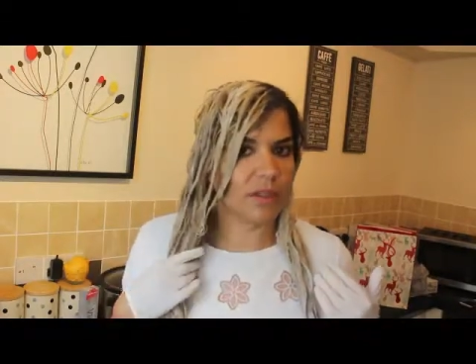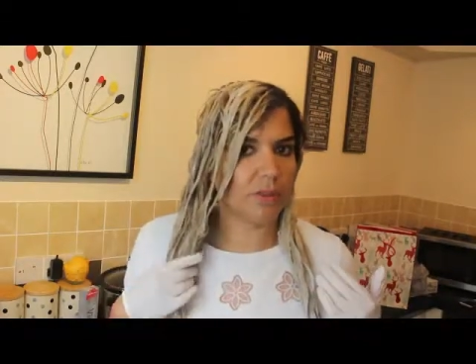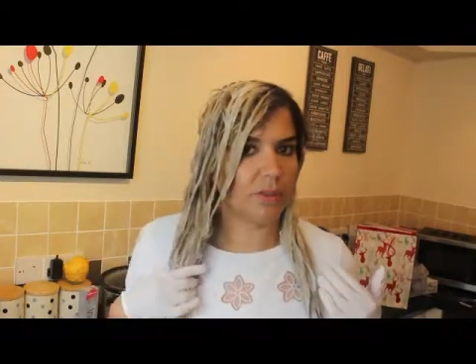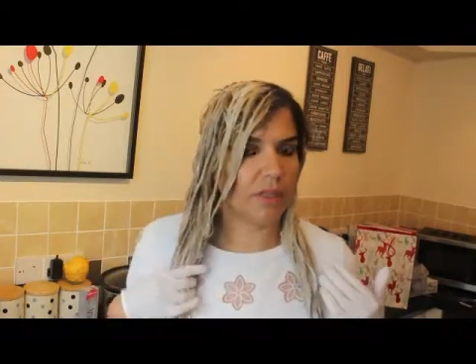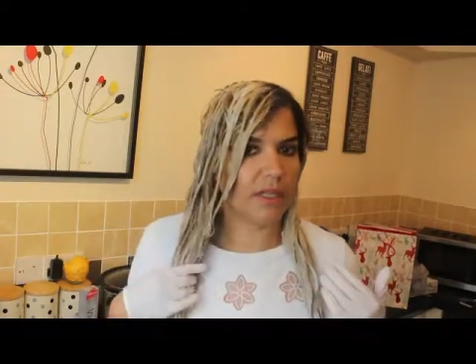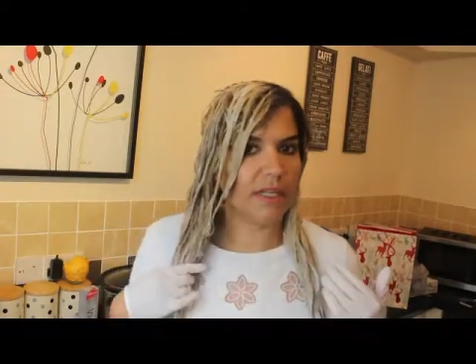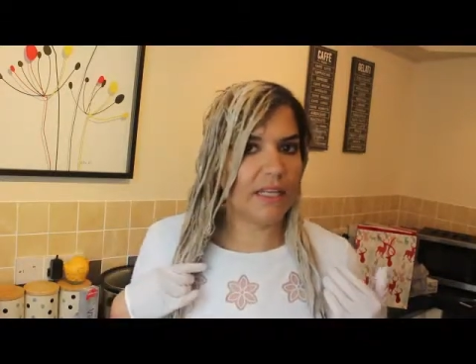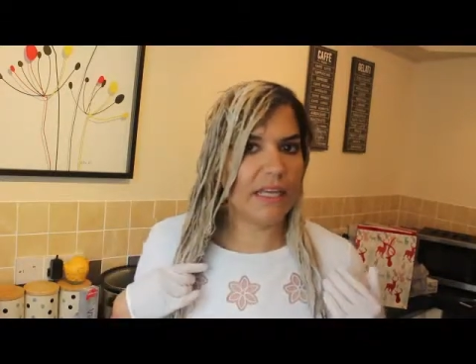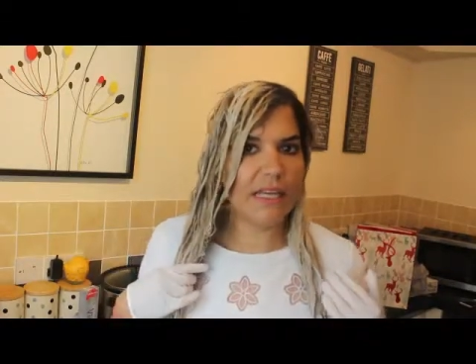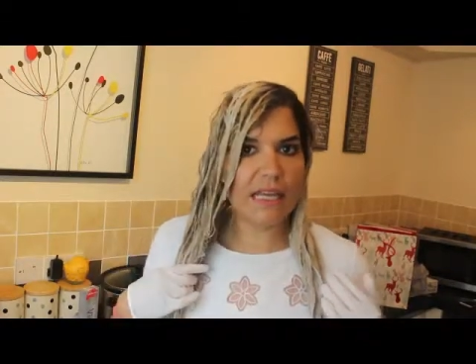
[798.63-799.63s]
I'm going to
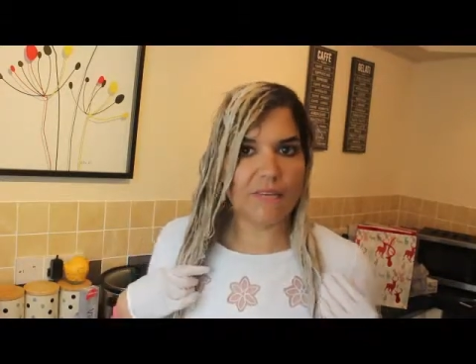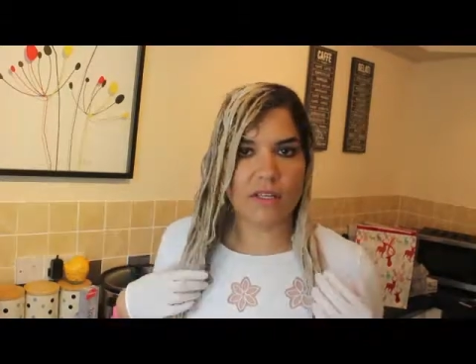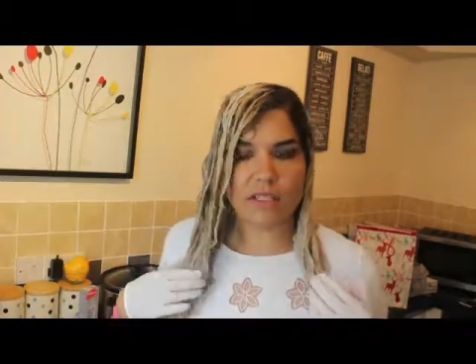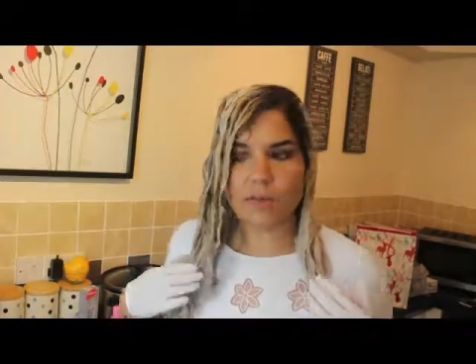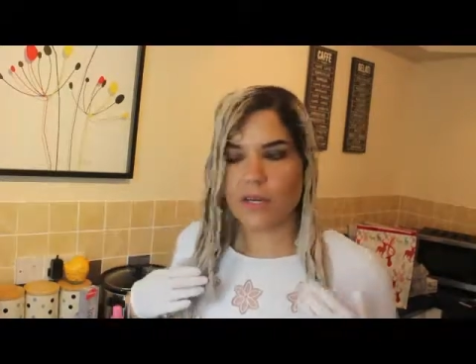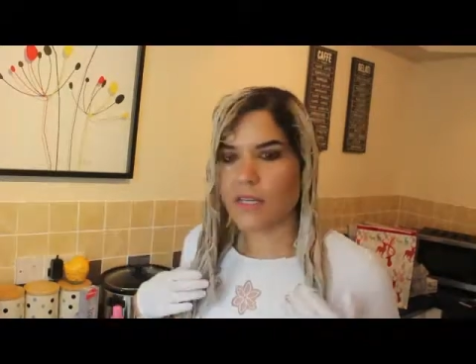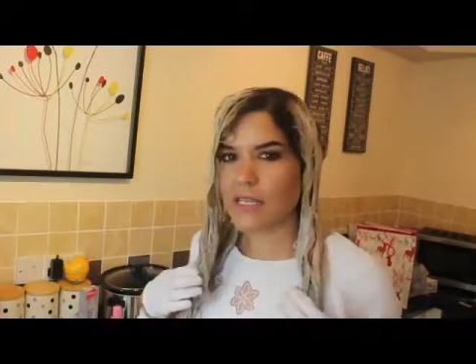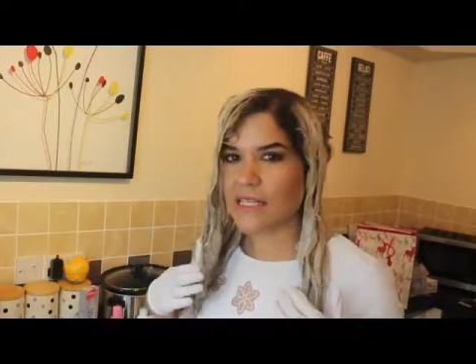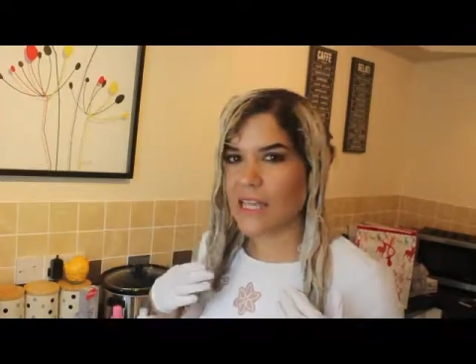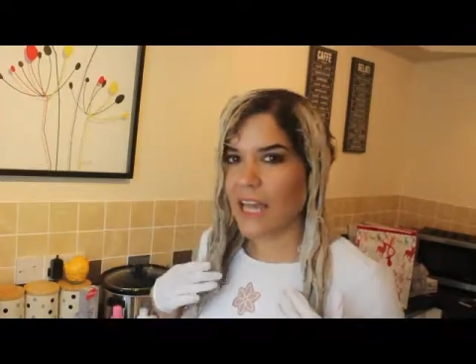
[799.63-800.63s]
leave it to
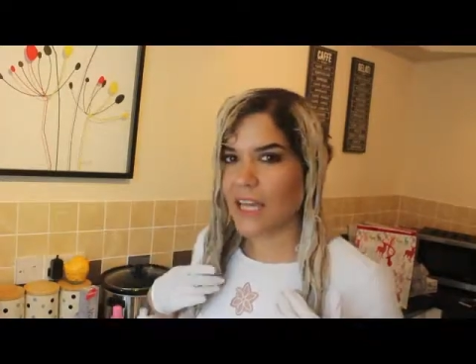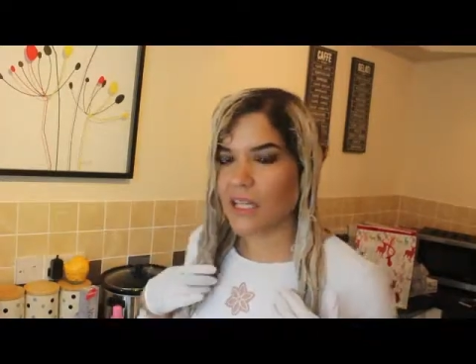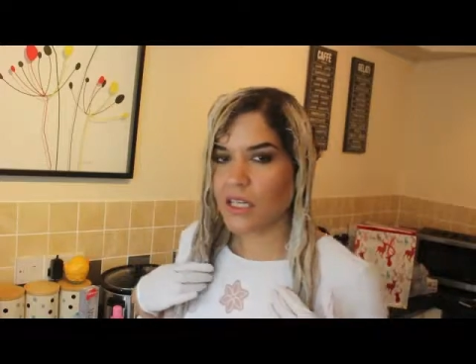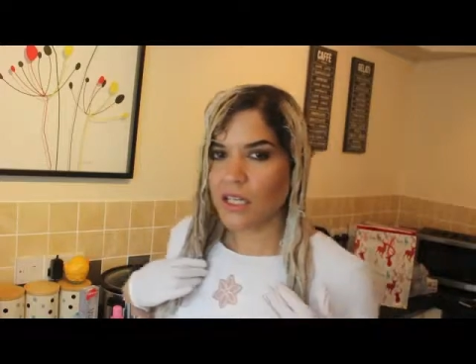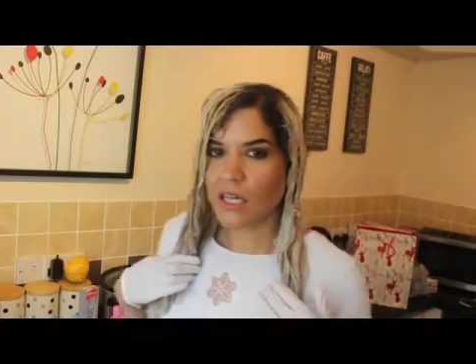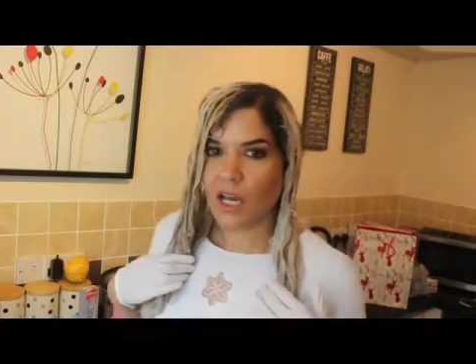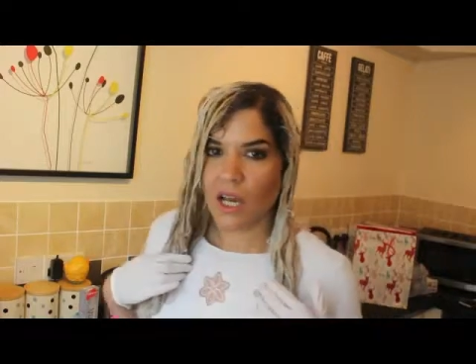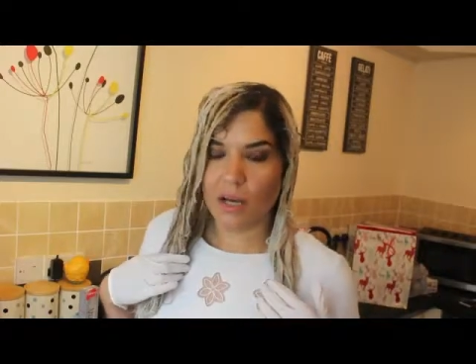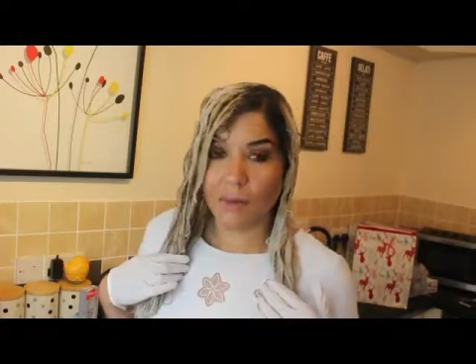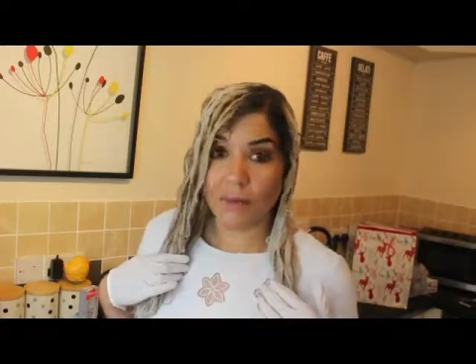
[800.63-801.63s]
process again.
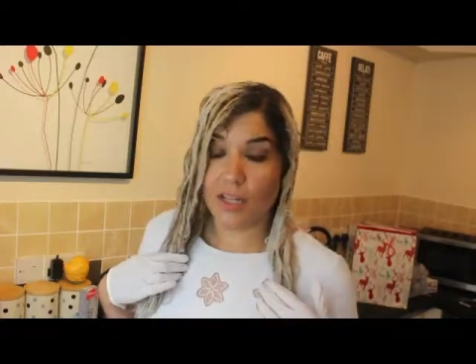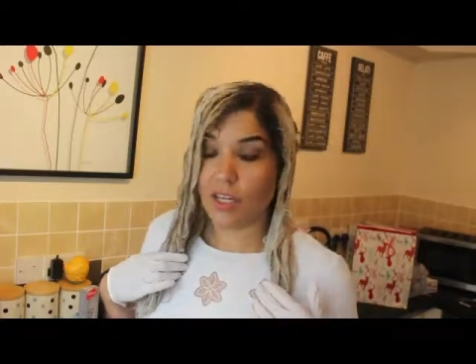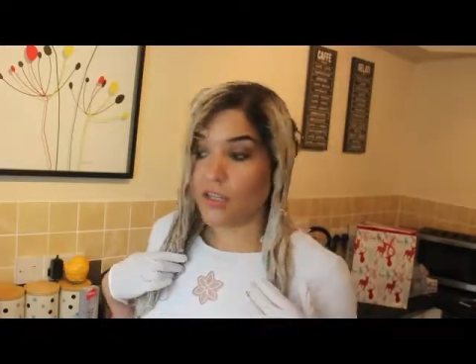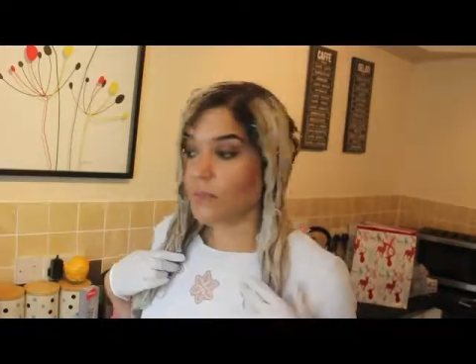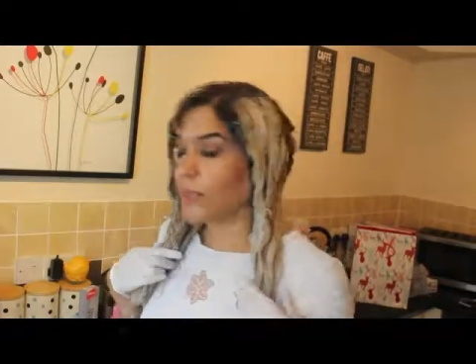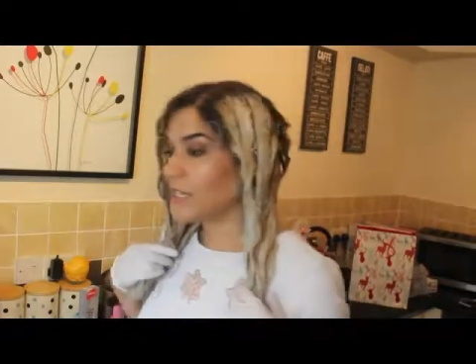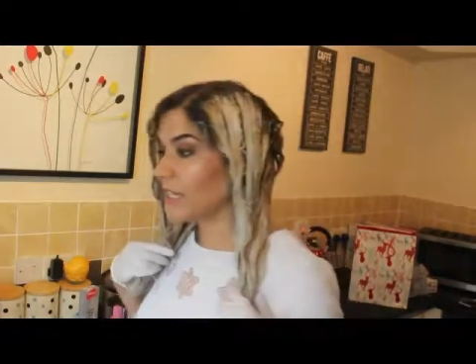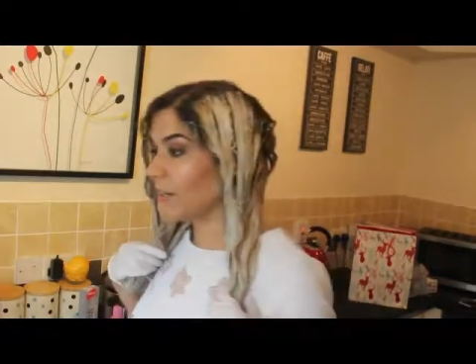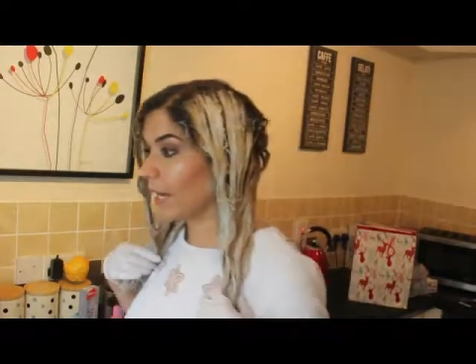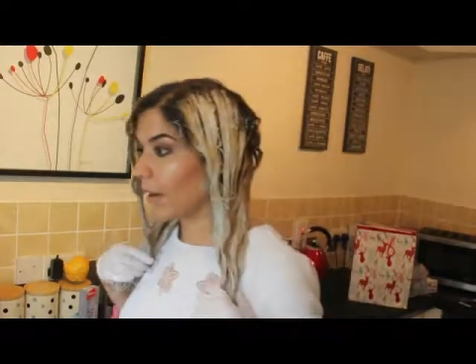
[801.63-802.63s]
I'm going to use my
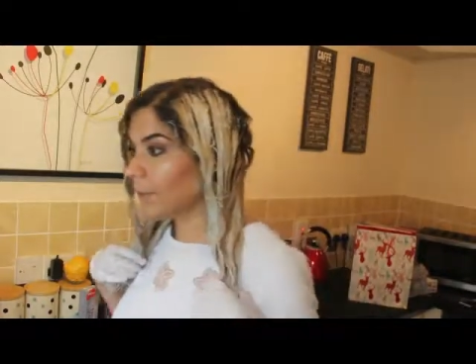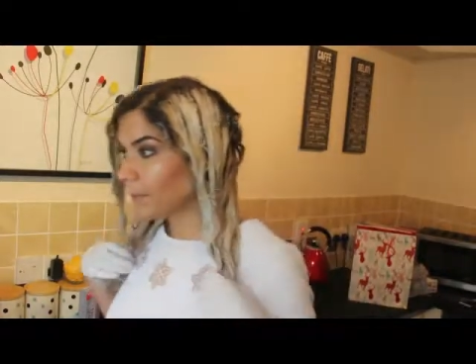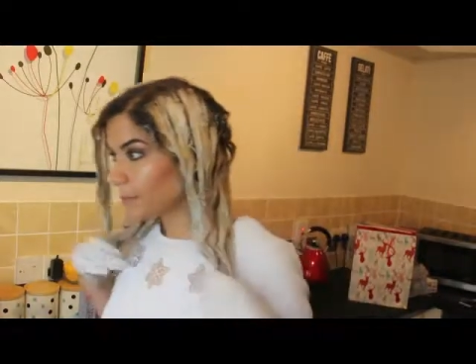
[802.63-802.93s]
shower cap.